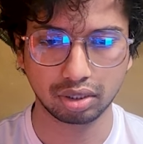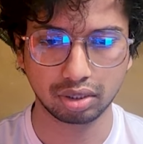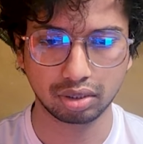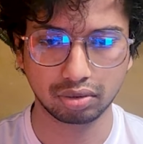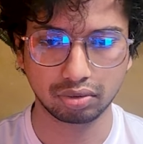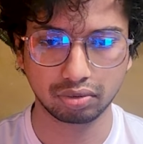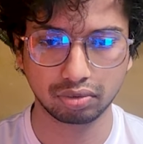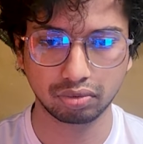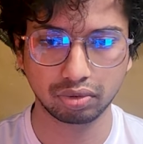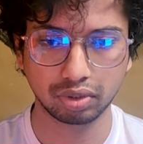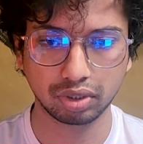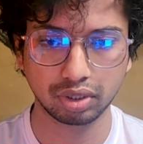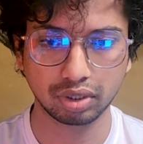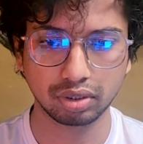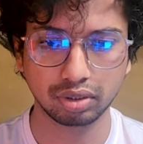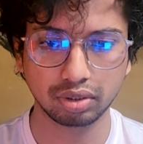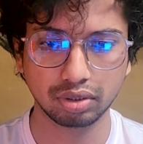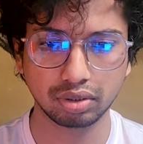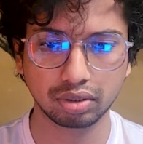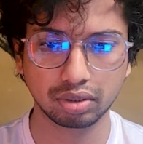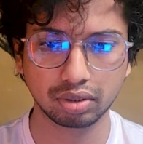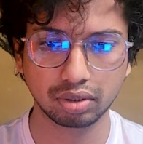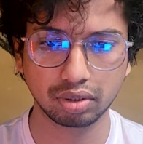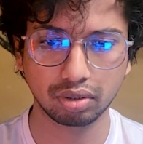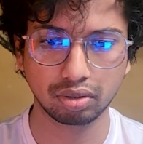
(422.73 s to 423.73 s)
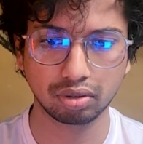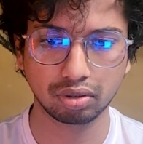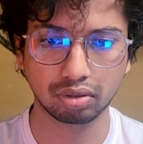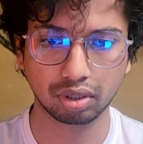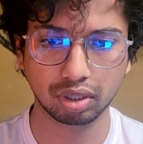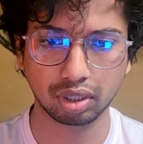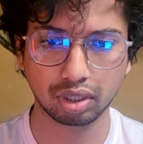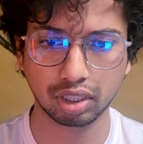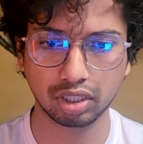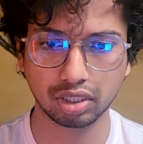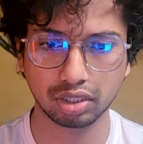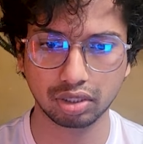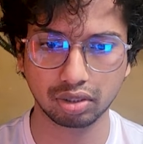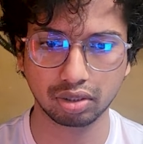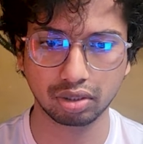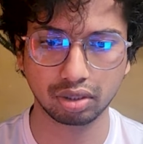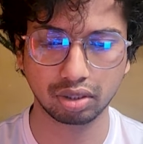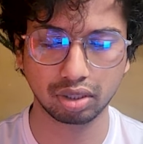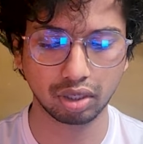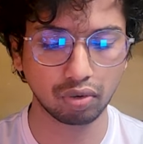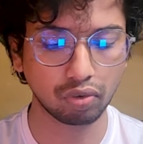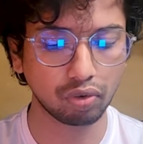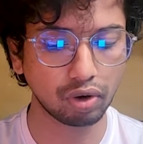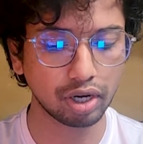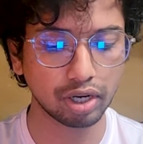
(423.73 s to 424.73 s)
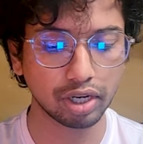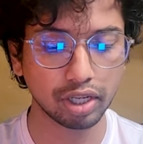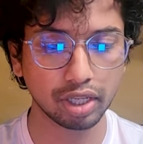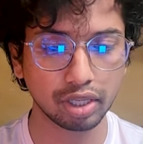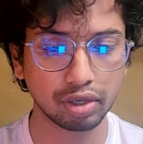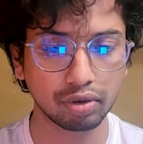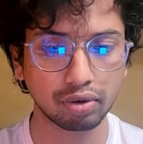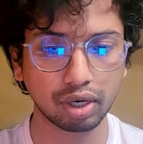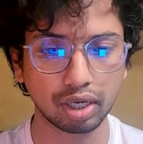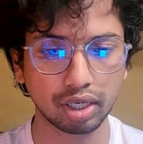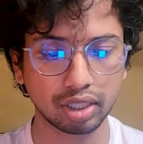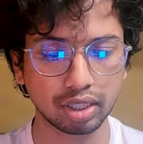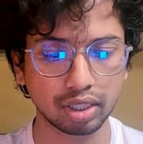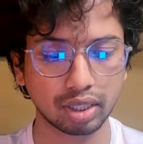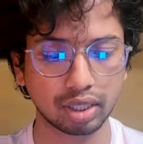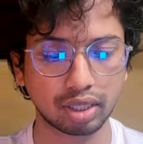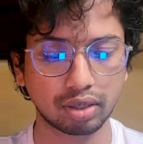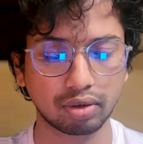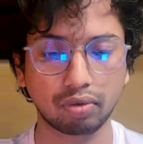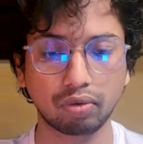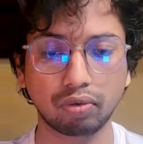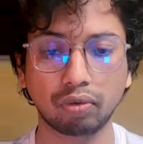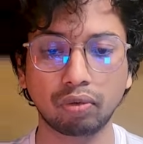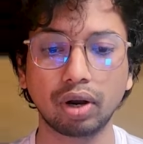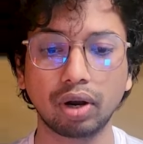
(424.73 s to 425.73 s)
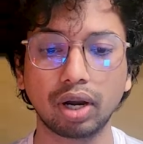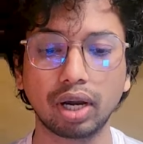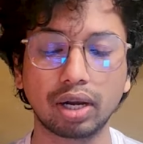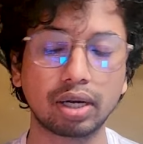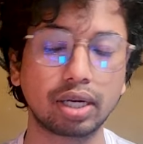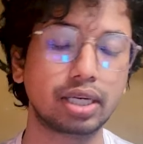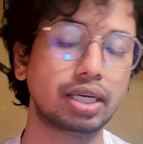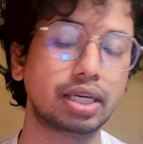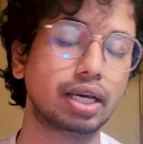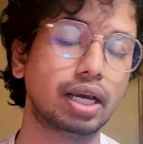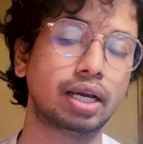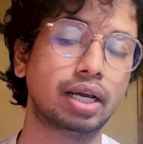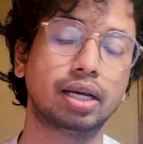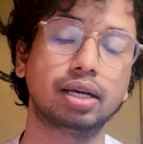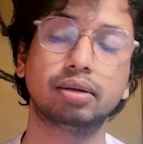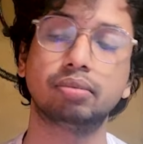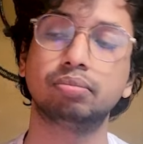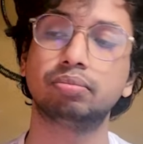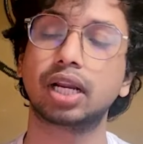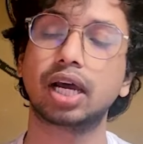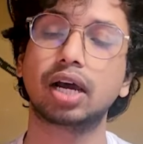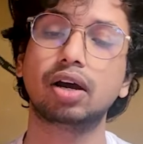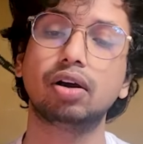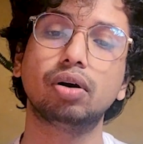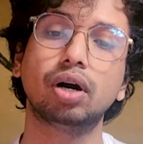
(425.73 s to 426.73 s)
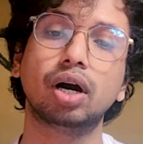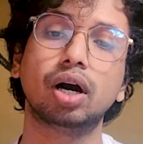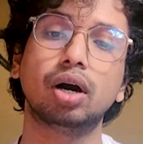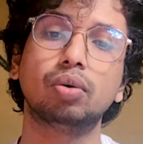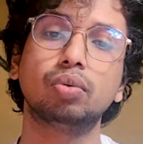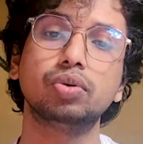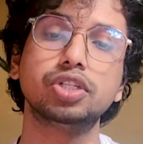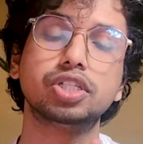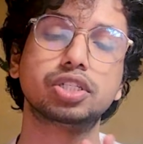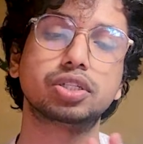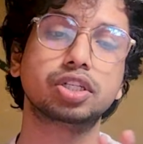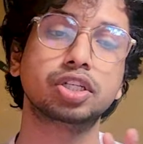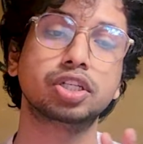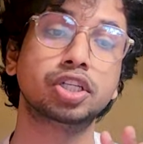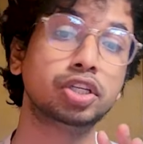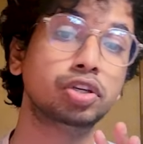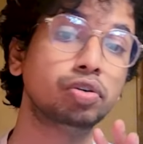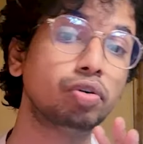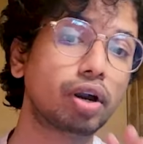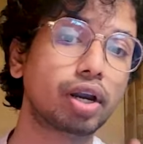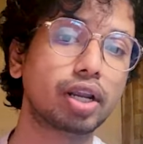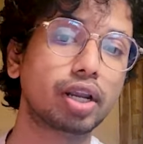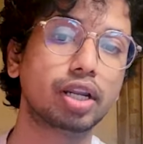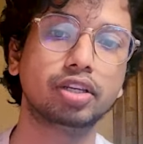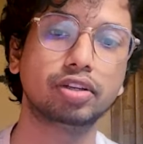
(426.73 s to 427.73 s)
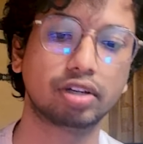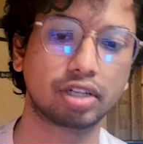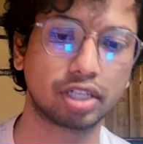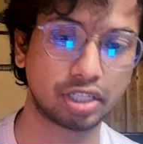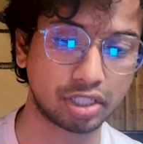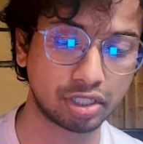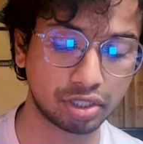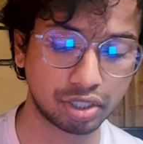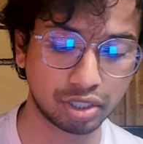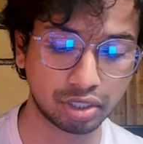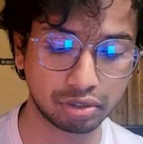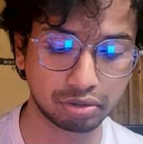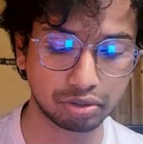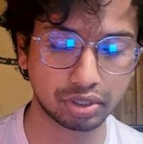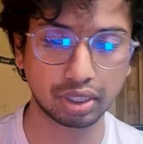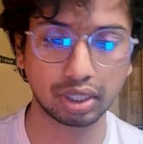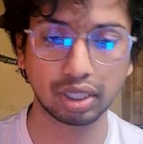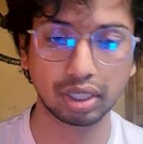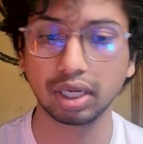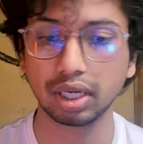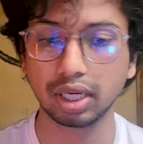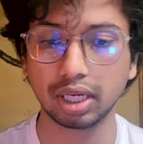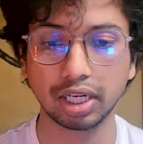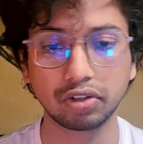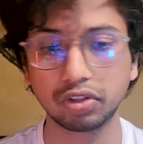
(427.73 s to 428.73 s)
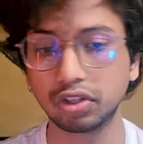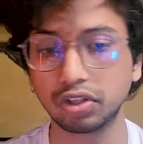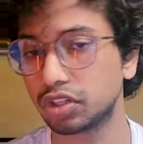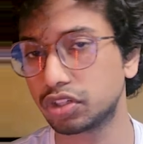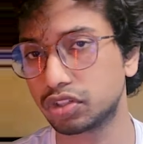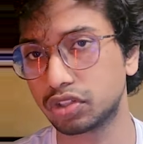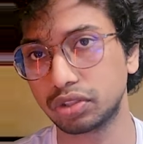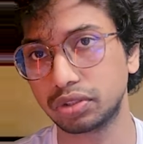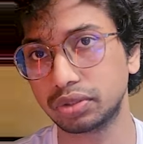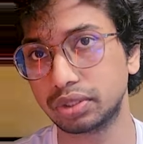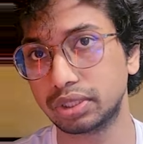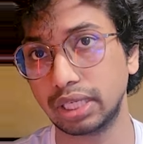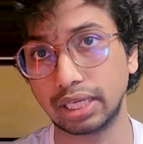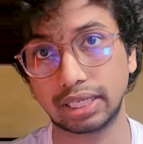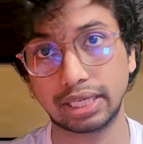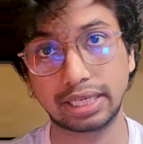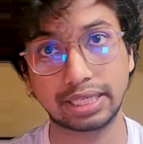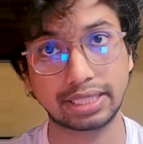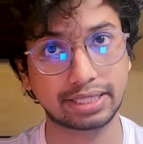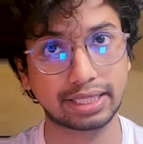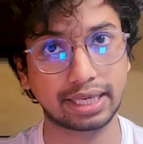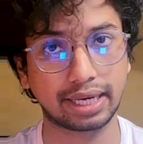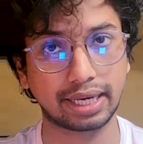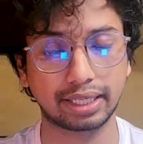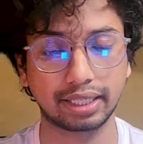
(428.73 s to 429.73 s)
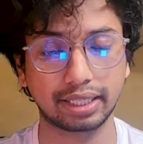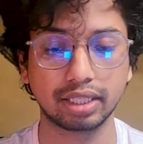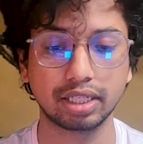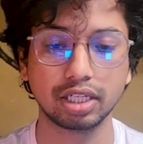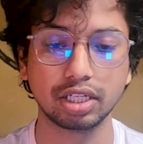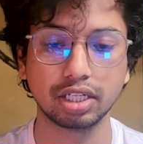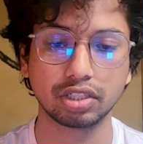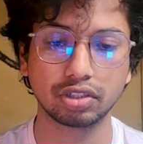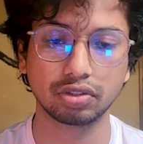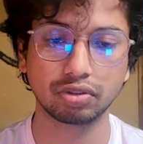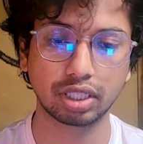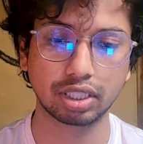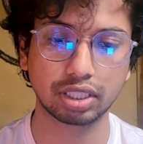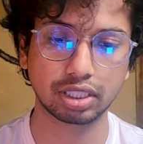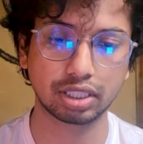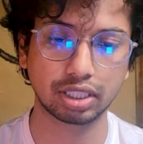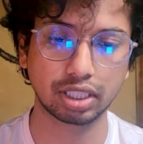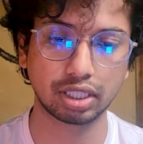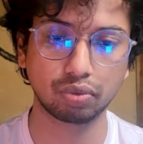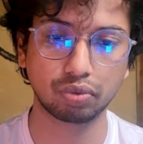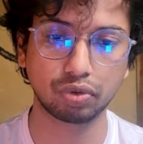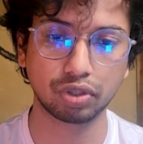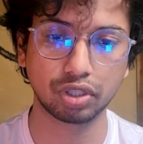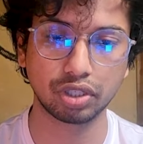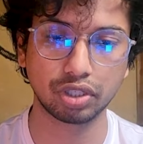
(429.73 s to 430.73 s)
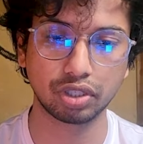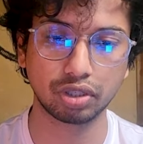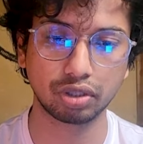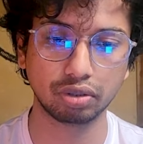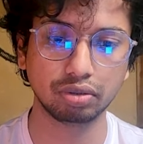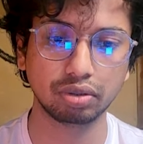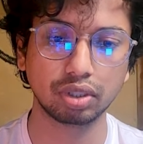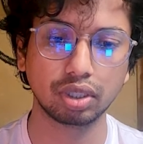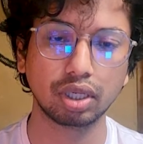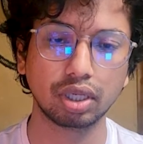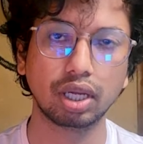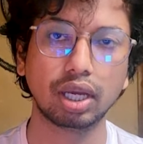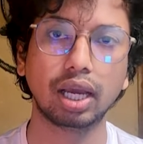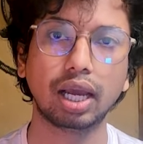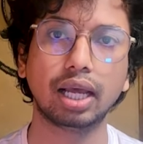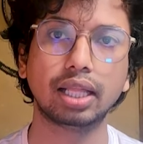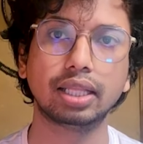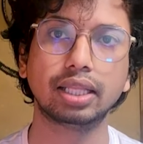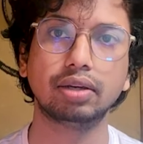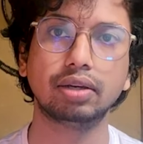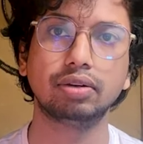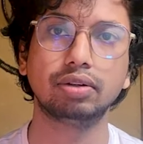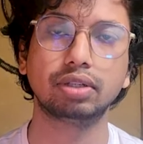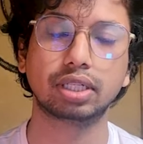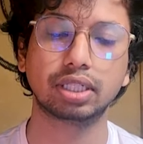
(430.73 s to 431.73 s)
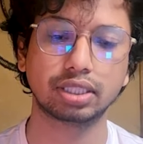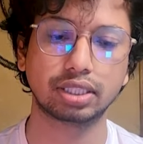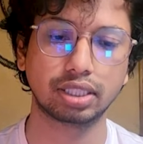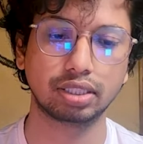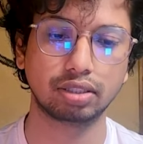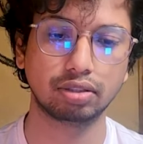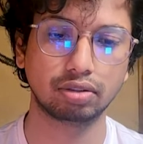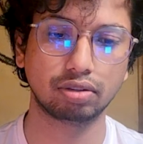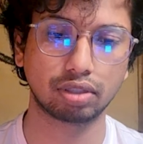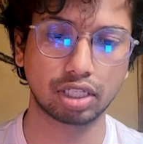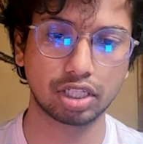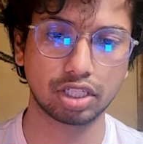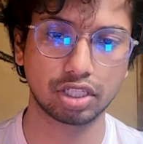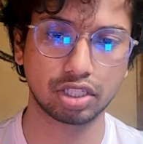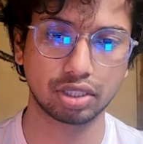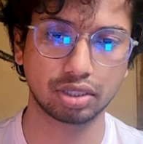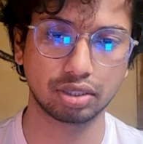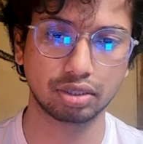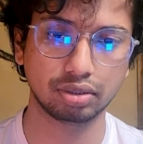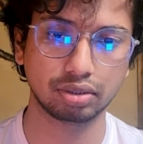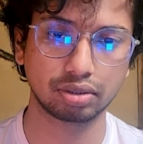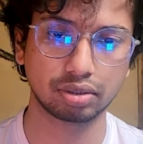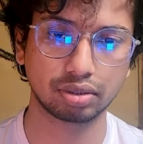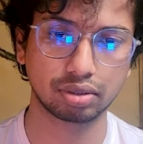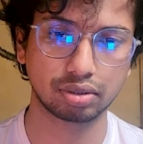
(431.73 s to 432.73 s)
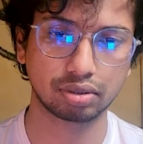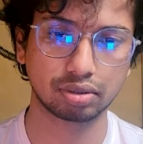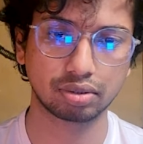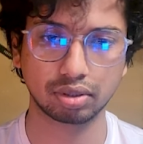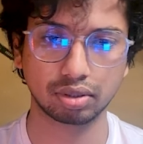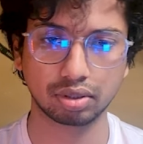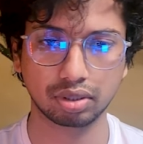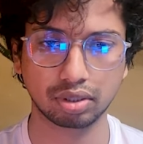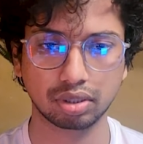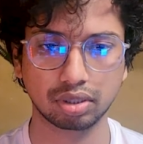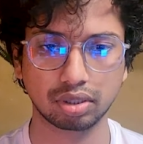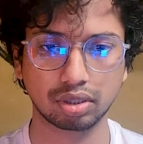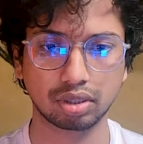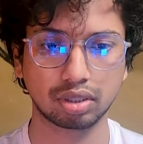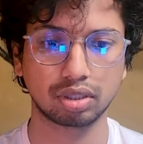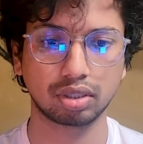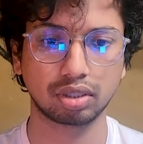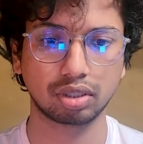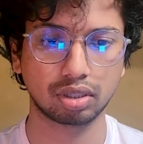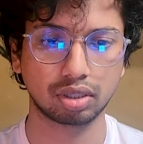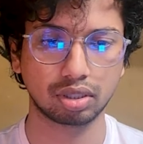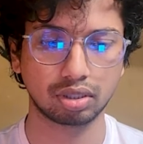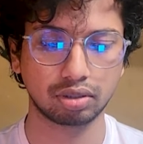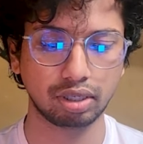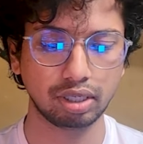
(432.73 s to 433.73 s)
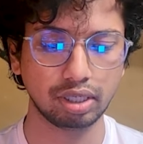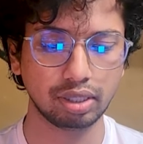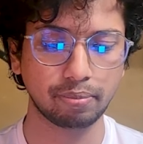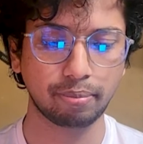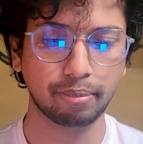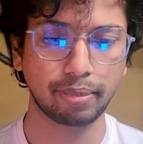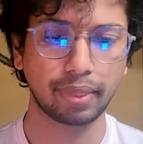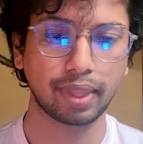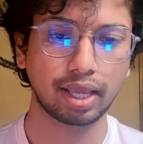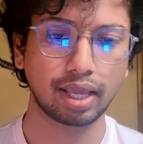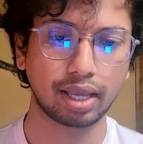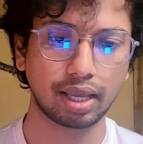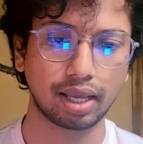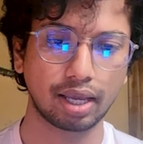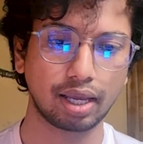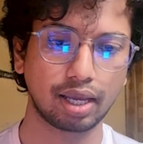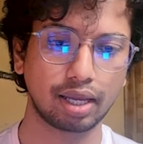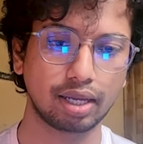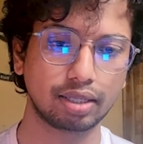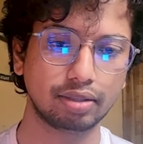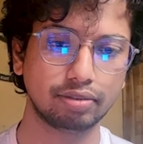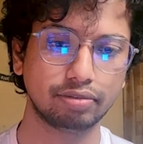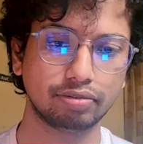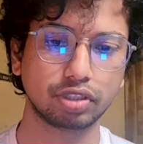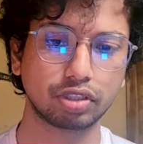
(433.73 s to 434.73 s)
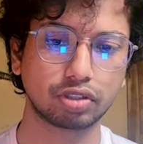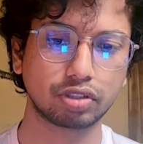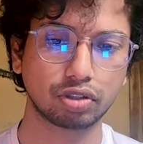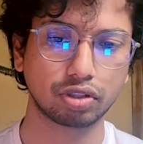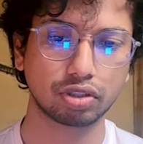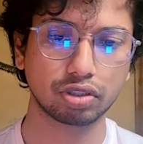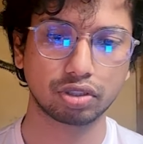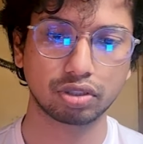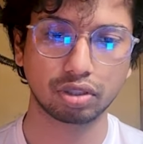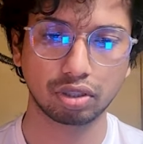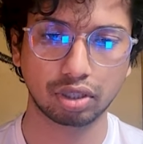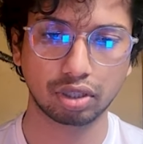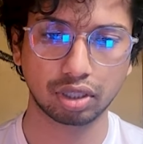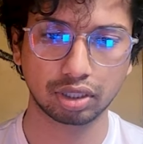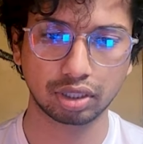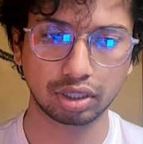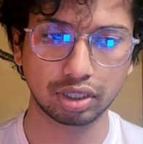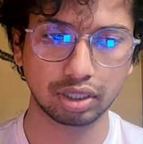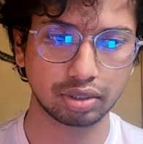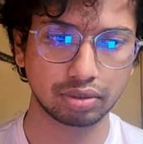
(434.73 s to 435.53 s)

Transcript: window location, like where you are, now which URL you are using, it's going to show you that exactly. So you can say window, and then you can say location, right? And if we console like this,